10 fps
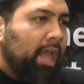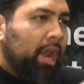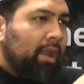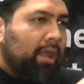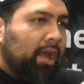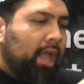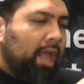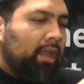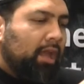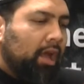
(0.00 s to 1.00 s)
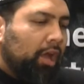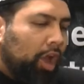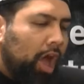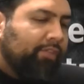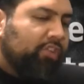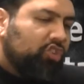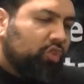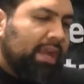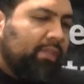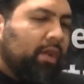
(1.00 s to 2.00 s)
And along the
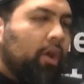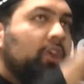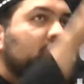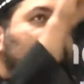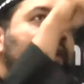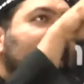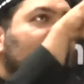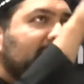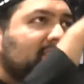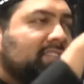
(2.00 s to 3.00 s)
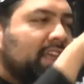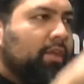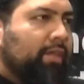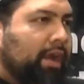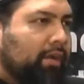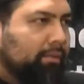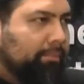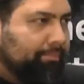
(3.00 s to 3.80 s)
street, there are street lights that are there.